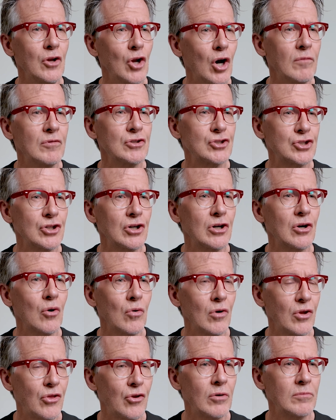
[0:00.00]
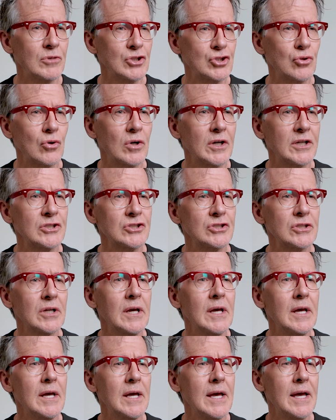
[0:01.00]
NovaSure or ThermoChoice.
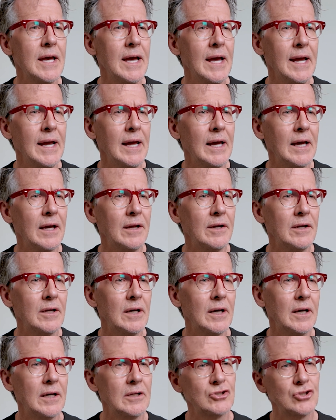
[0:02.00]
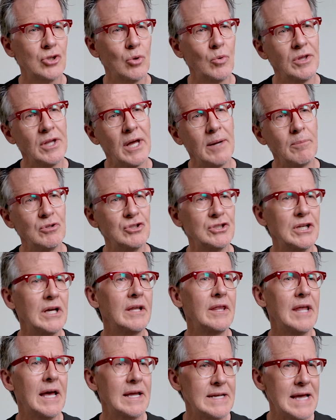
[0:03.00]
And so when they
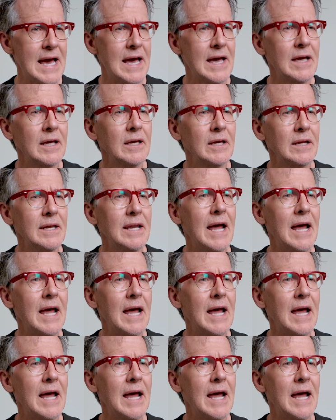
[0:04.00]
presented that data,